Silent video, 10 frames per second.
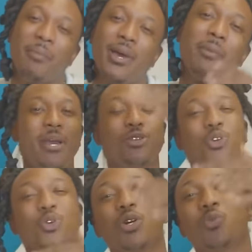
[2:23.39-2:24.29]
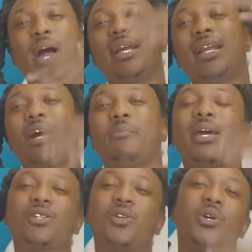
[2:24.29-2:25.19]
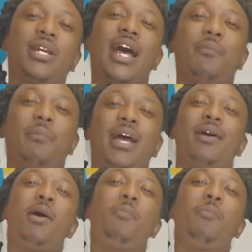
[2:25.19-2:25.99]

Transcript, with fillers: Man, make some noise right now, man. It's going down, man.